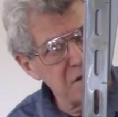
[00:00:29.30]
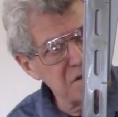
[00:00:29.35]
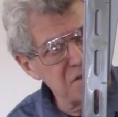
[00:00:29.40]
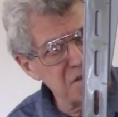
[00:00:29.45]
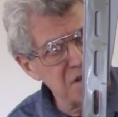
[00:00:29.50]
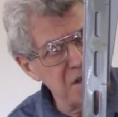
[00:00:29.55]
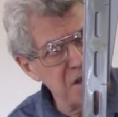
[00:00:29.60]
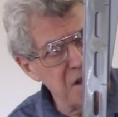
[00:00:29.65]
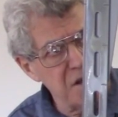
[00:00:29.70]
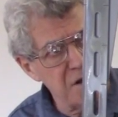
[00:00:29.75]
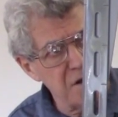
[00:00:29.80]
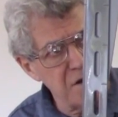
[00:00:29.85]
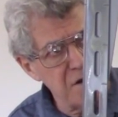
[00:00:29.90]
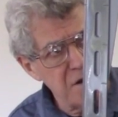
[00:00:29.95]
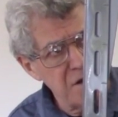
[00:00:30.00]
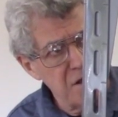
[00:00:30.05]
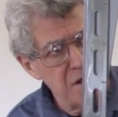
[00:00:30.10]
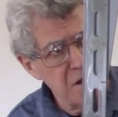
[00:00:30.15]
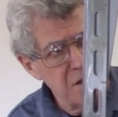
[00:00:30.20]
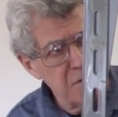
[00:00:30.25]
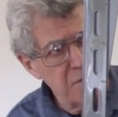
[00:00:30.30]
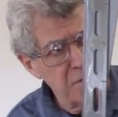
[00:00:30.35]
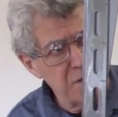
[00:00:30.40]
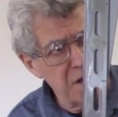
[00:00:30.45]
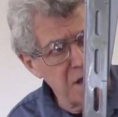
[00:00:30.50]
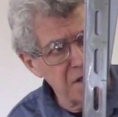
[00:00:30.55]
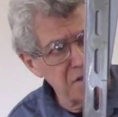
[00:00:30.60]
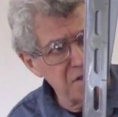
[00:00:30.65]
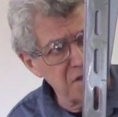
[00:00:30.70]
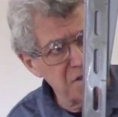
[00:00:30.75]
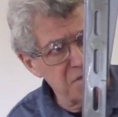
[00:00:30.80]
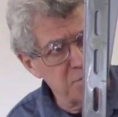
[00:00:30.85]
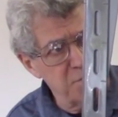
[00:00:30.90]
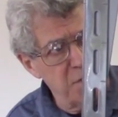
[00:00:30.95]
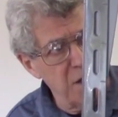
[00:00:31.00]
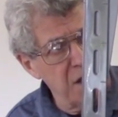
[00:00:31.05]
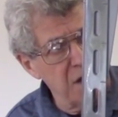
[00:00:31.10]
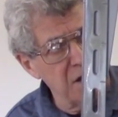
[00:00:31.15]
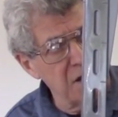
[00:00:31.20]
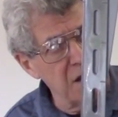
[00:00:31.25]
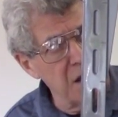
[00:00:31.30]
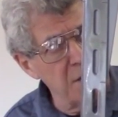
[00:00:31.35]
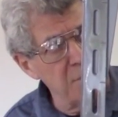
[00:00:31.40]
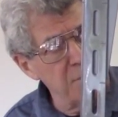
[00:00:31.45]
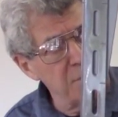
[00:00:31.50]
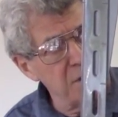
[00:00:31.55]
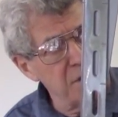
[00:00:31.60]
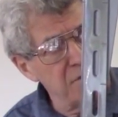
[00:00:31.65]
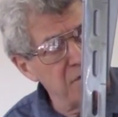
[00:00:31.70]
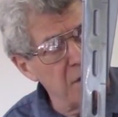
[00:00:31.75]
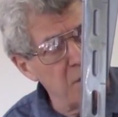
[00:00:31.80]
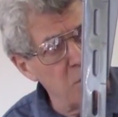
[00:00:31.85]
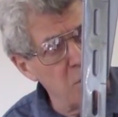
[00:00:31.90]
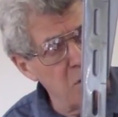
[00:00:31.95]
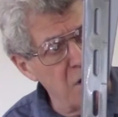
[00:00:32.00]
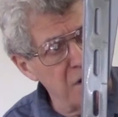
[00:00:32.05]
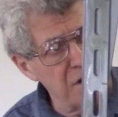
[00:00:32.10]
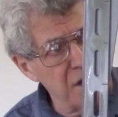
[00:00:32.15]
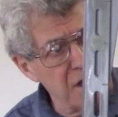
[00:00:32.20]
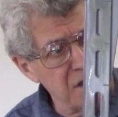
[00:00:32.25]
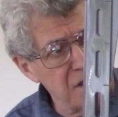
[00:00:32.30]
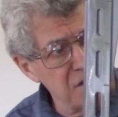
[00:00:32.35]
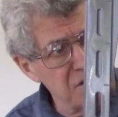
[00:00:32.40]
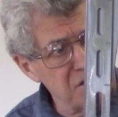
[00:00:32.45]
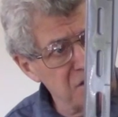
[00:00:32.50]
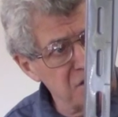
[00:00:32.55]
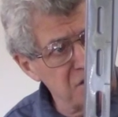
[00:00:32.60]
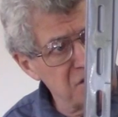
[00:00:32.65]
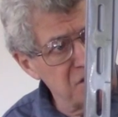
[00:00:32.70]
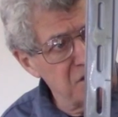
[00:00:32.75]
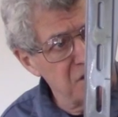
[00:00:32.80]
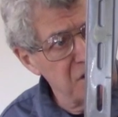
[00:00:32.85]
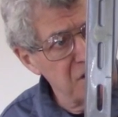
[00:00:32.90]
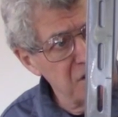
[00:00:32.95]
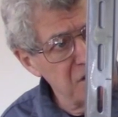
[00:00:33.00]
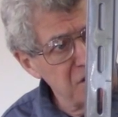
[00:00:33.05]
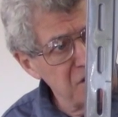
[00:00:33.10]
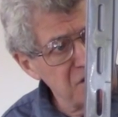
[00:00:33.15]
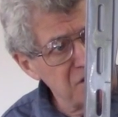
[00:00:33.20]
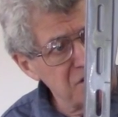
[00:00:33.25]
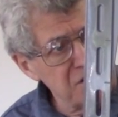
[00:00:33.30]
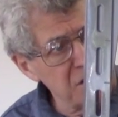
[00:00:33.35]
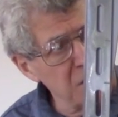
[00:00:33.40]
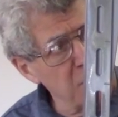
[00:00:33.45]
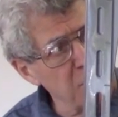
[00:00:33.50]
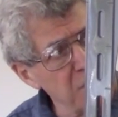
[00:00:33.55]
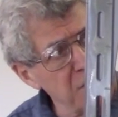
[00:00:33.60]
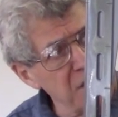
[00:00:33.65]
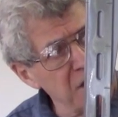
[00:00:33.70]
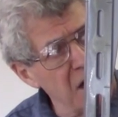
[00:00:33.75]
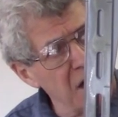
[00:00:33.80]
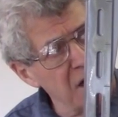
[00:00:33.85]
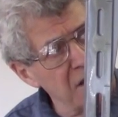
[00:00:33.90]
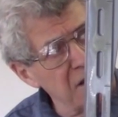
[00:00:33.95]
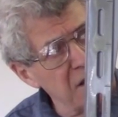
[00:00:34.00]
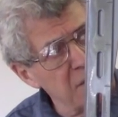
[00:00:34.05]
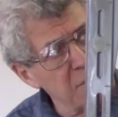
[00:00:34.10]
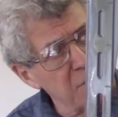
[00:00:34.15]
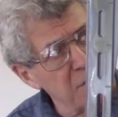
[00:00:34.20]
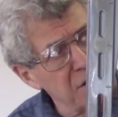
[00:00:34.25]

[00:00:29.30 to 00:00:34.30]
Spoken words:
can see here we got this big lump, and if I want I can just slow it down and